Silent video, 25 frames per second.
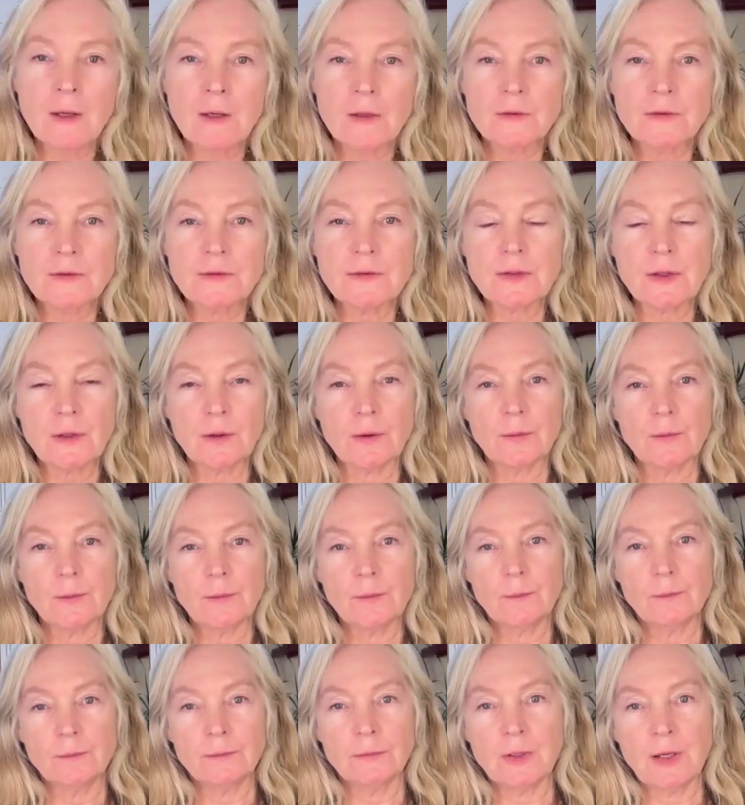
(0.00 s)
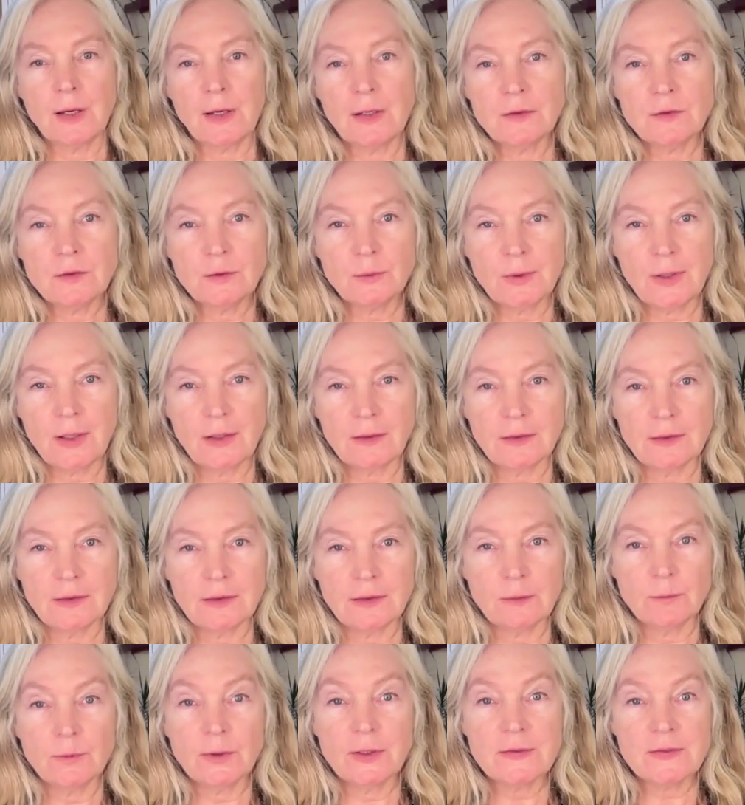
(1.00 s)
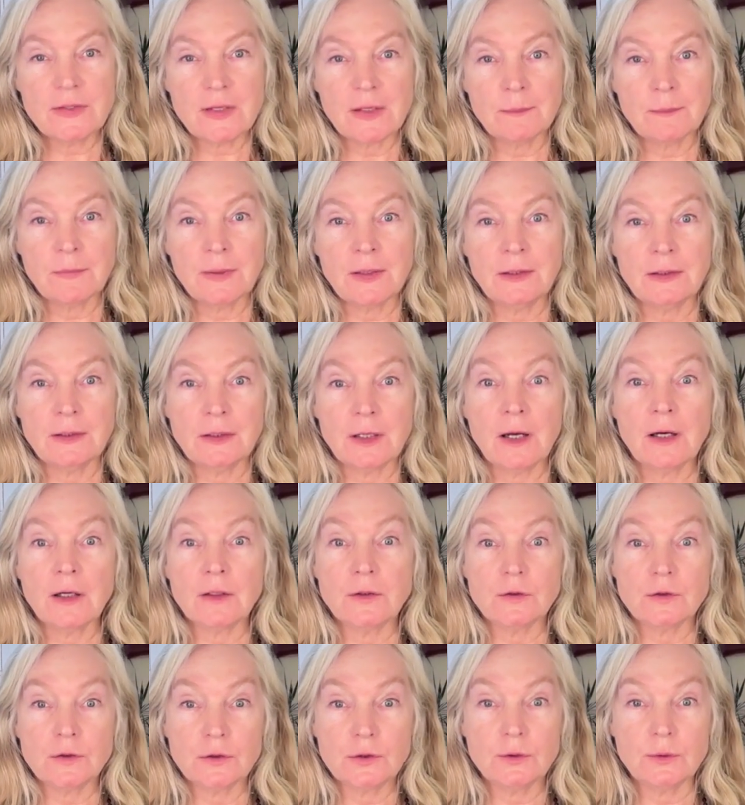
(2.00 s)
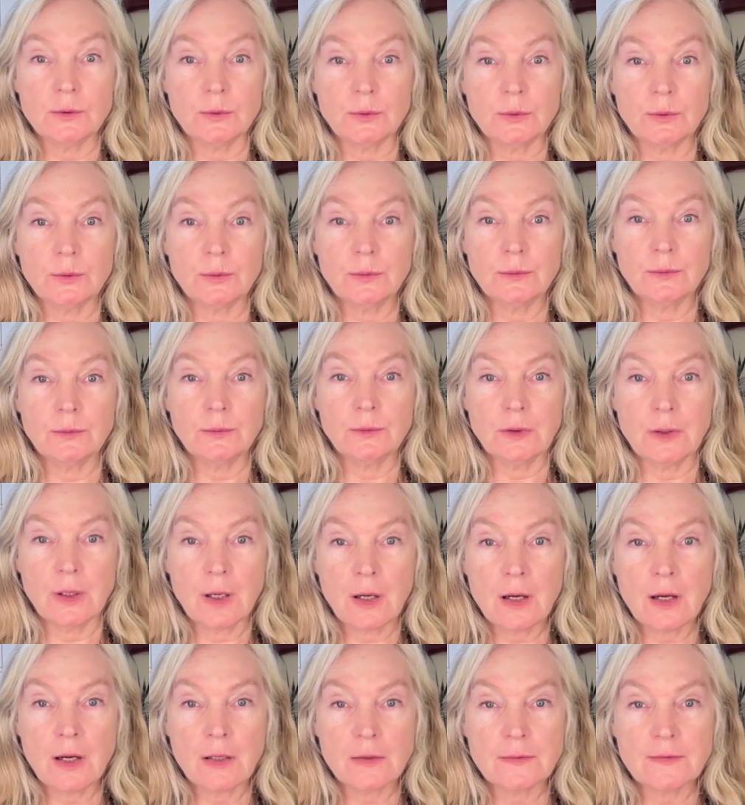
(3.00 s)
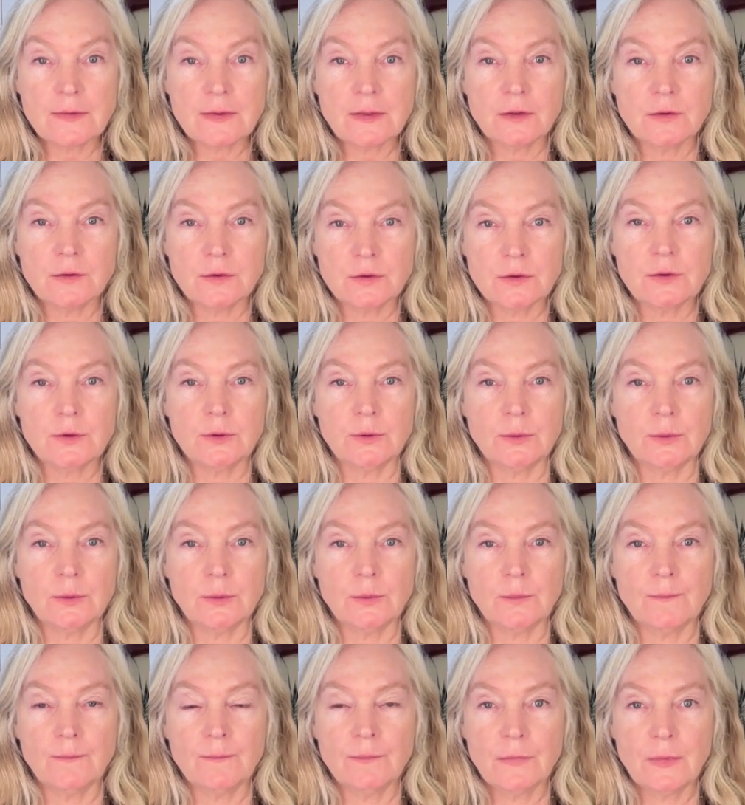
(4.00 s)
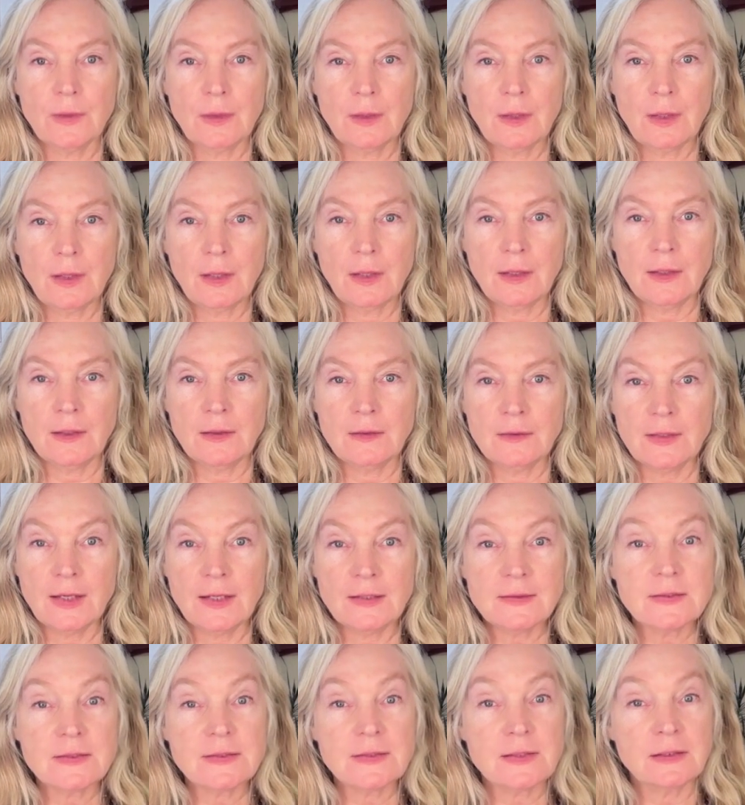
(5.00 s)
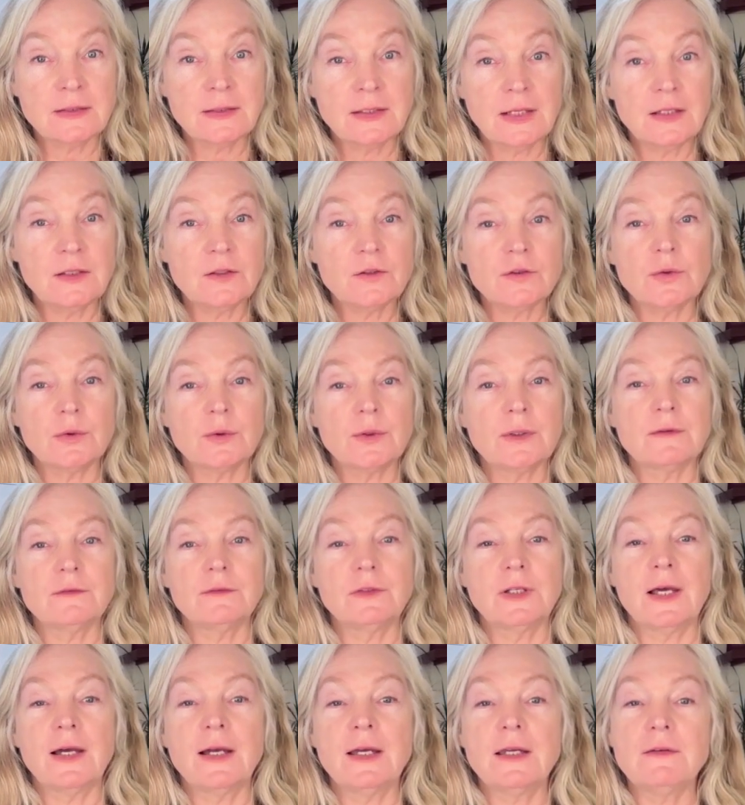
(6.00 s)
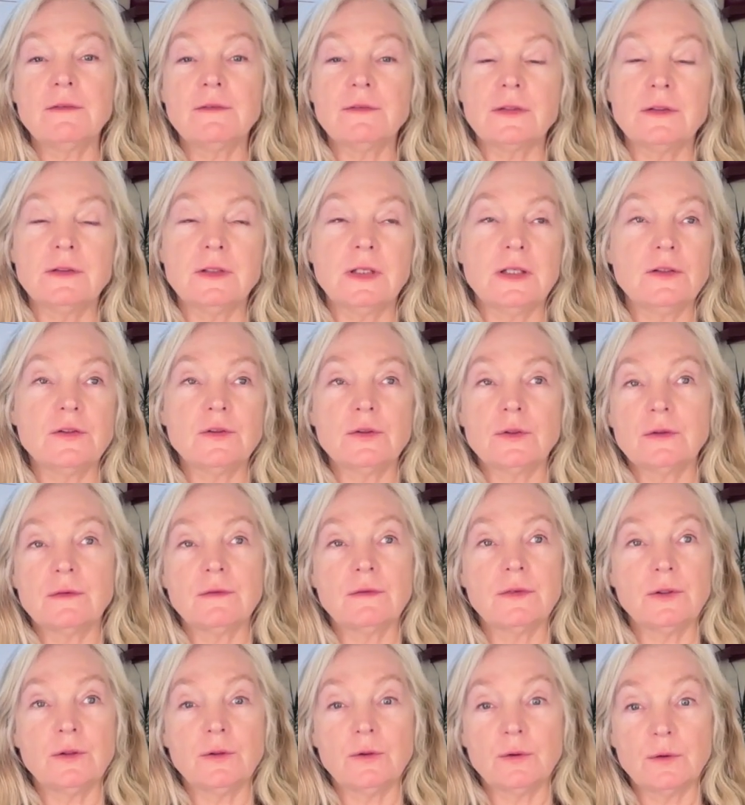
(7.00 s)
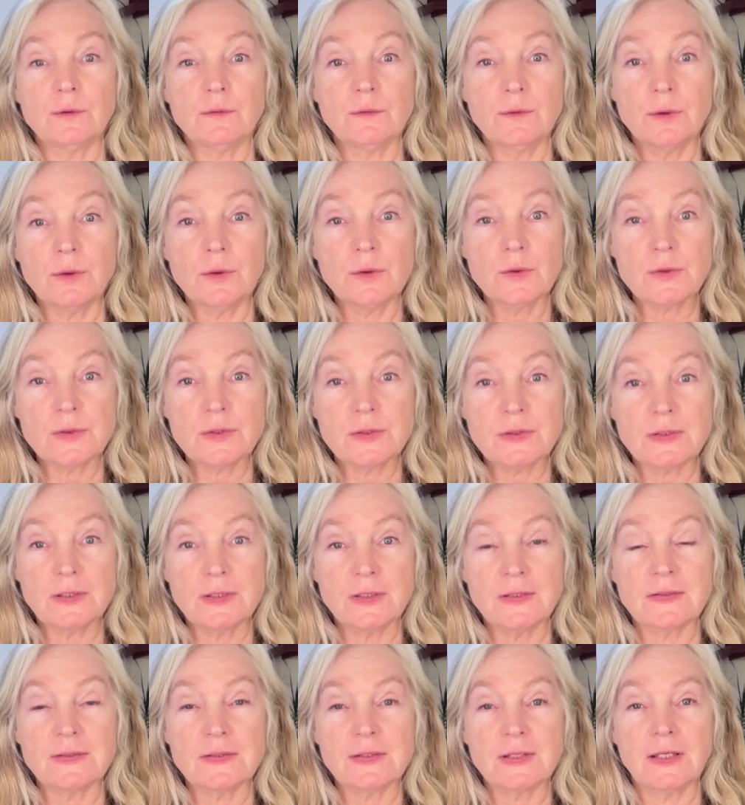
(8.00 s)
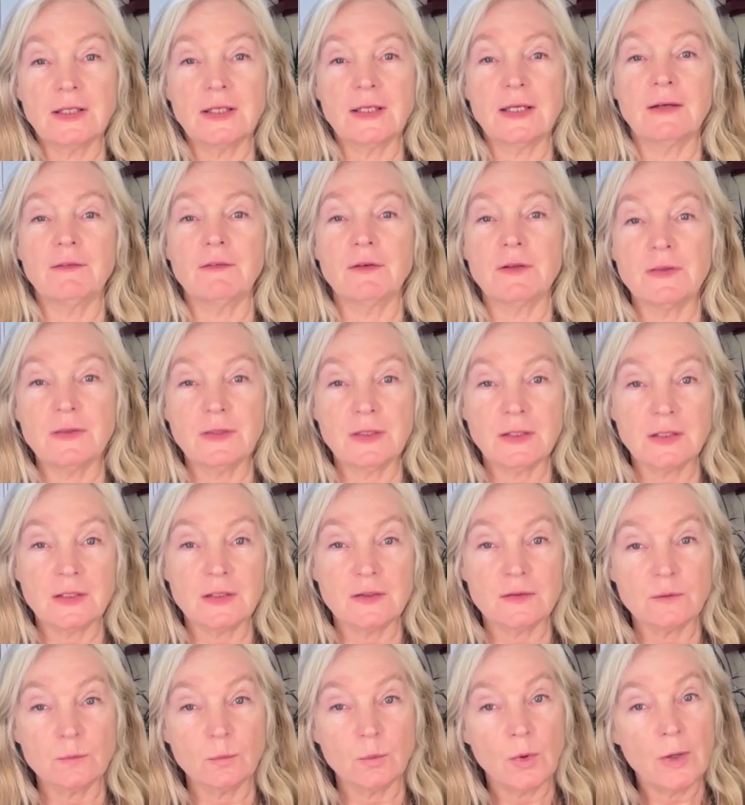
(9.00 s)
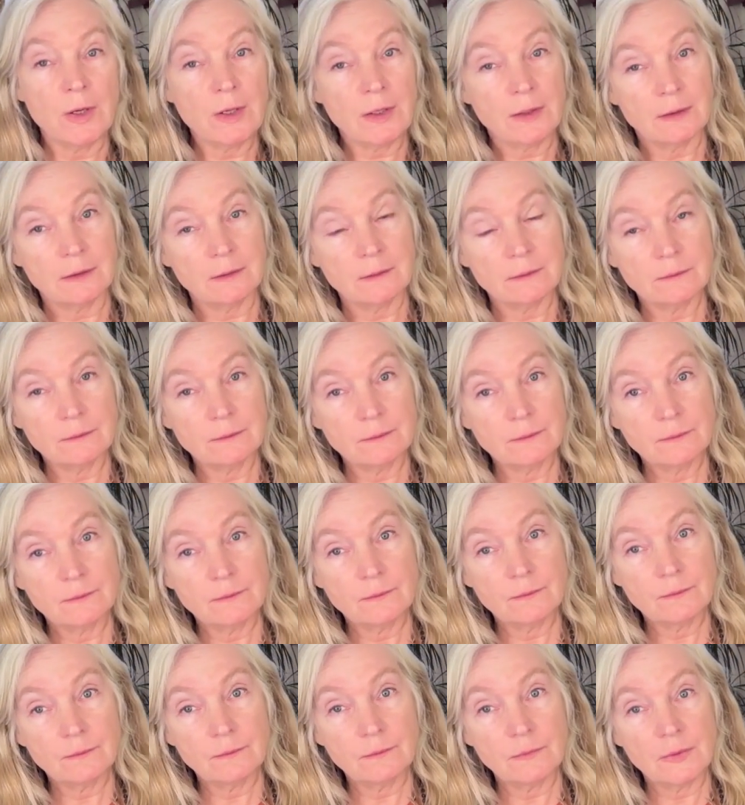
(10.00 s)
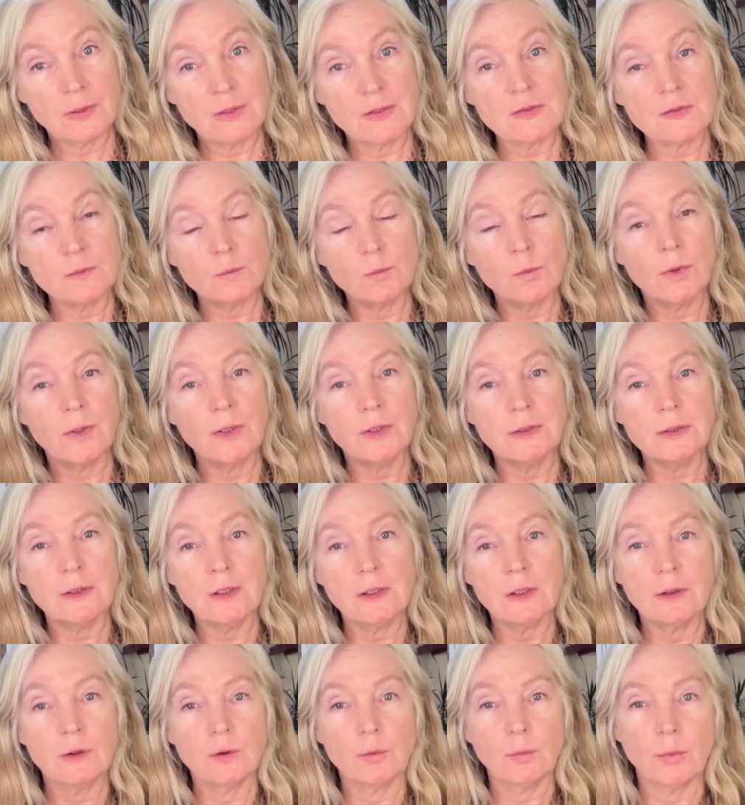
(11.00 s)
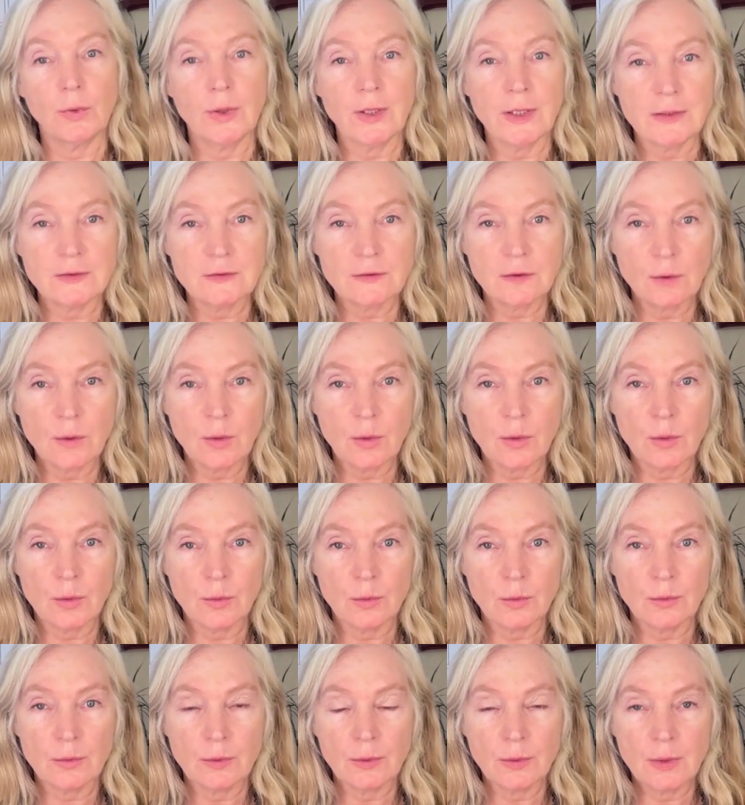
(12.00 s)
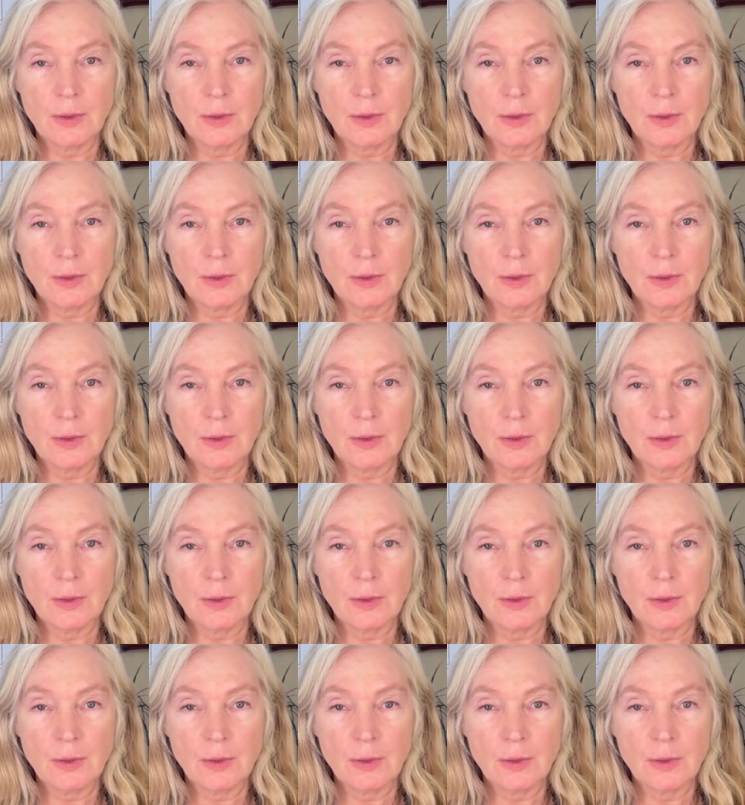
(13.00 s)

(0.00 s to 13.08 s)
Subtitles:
So, non-duality, what does that mean? Not two, not two. And that's the nature of life, the nature of the universe is that everything is one. It's one great whole.